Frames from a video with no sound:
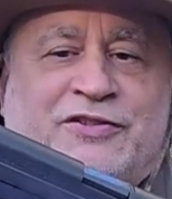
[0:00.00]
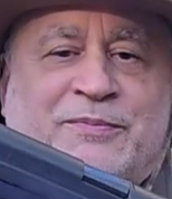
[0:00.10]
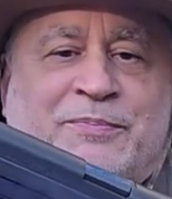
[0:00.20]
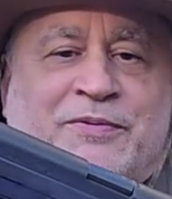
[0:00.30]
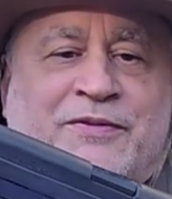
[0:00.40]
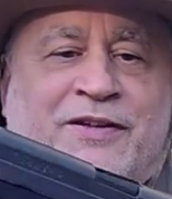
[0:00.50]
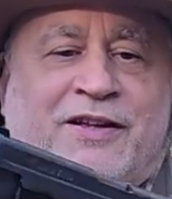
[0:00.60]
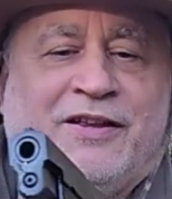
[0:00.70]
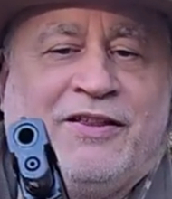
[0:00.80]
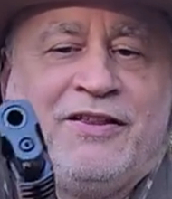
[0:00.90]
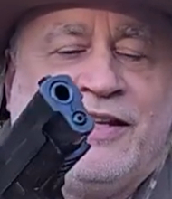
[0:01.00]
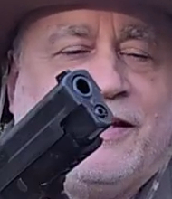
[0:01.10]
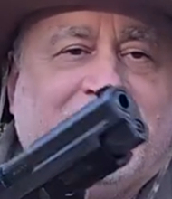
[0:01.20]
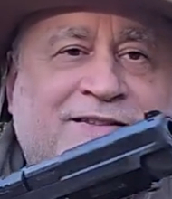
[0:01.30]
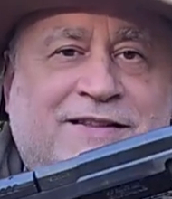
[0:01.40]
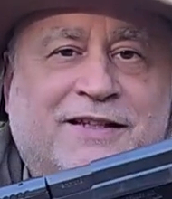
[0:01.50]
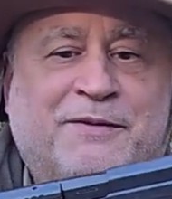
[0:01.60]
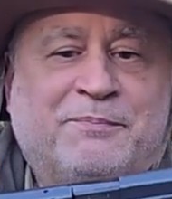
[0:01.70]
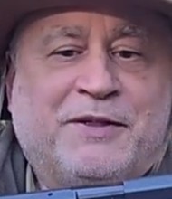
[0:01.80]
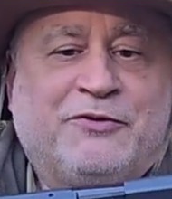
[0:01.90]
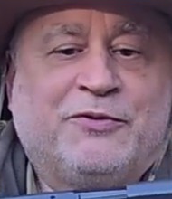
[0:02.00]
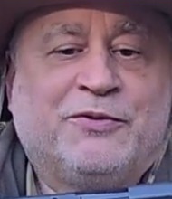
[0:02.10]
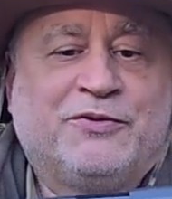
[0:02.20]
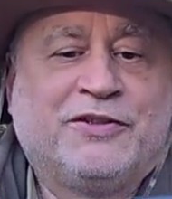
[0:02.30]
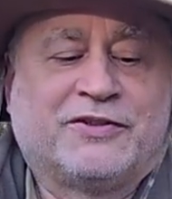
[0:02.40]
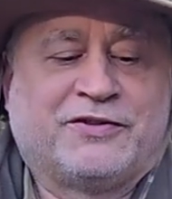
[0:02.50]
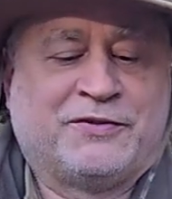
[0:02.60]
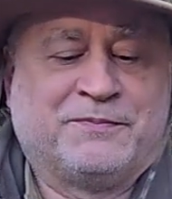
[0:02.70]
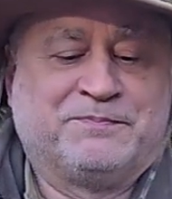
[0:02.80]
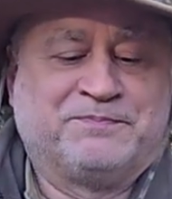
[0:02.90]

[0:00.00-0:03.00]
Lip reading: strip the Sig P226.